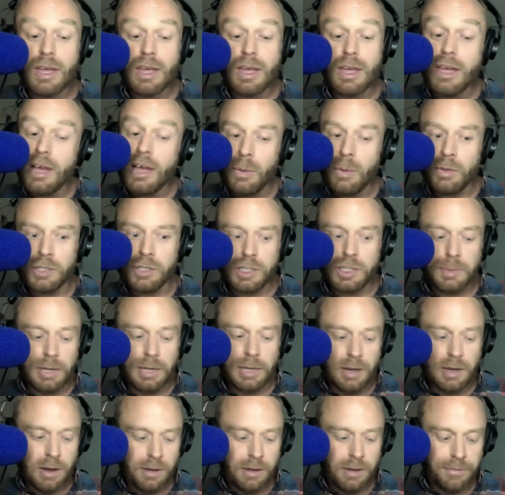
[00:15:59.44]
I want us to be
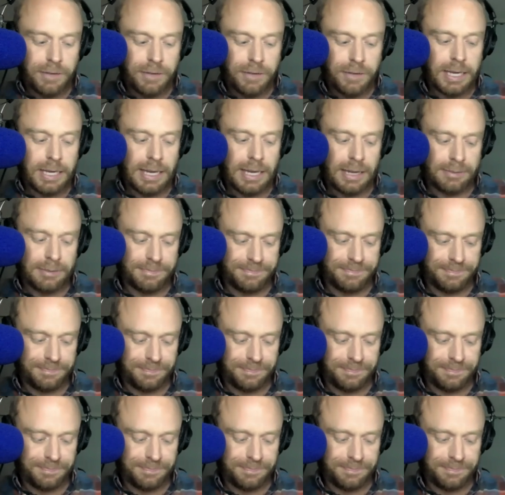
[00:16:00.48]
laughing again.